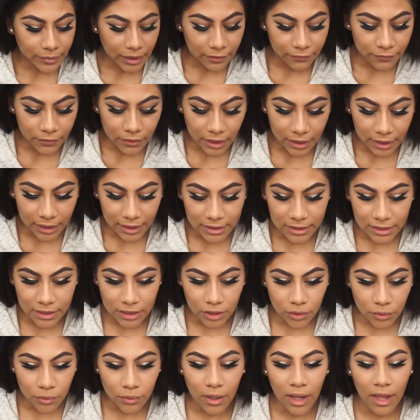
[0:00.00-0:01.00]
I feel like I
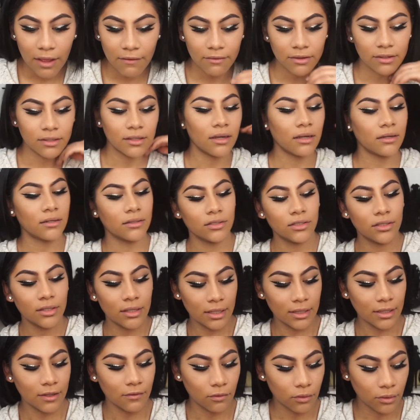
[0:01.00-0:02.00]
still haven't gotten to
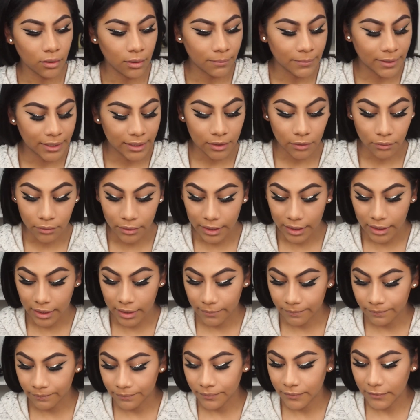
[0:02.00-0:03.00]
the level where I'm like,
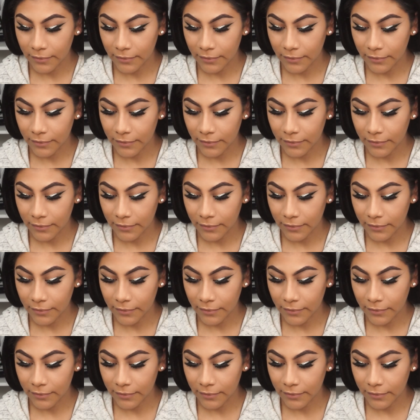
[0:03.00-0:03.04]
okay,